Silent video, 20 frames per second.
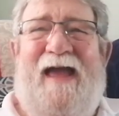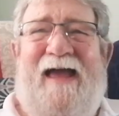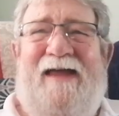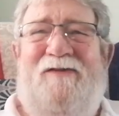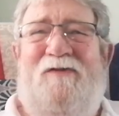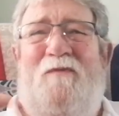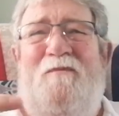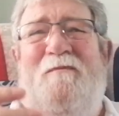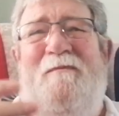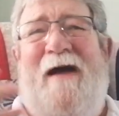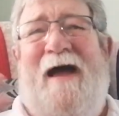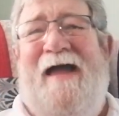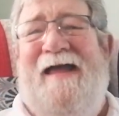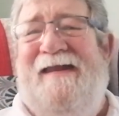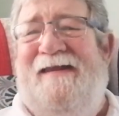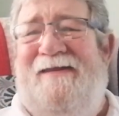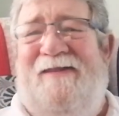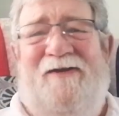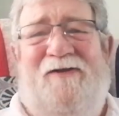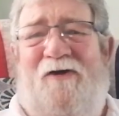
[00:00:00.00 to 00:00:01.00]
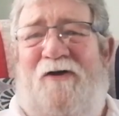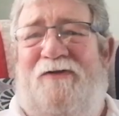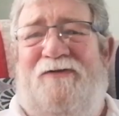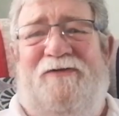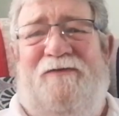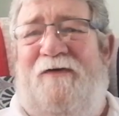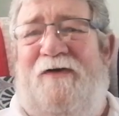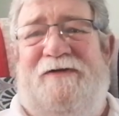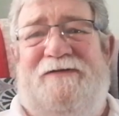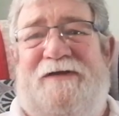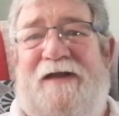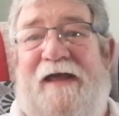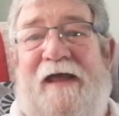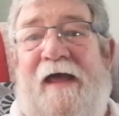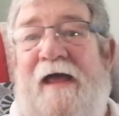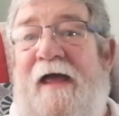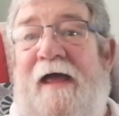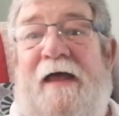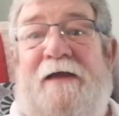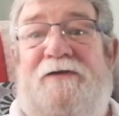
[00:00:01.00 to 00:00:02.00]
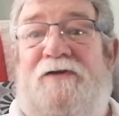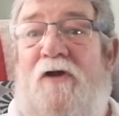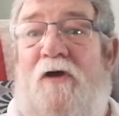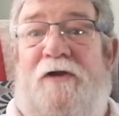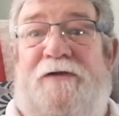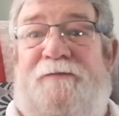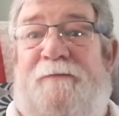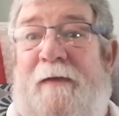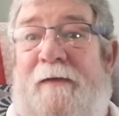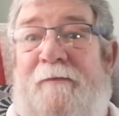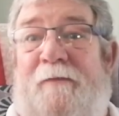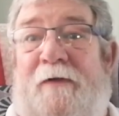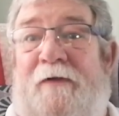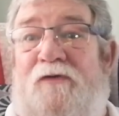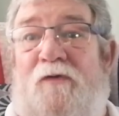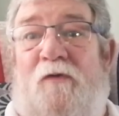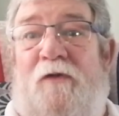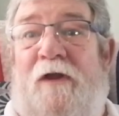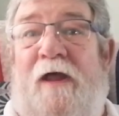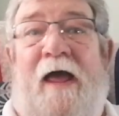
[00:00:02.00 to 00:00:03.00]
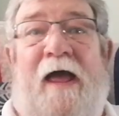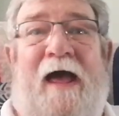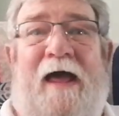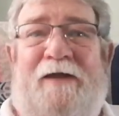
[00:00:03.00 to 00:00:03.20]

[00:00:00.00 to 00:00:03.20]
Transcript: I don't mind the controversy as long as people don't.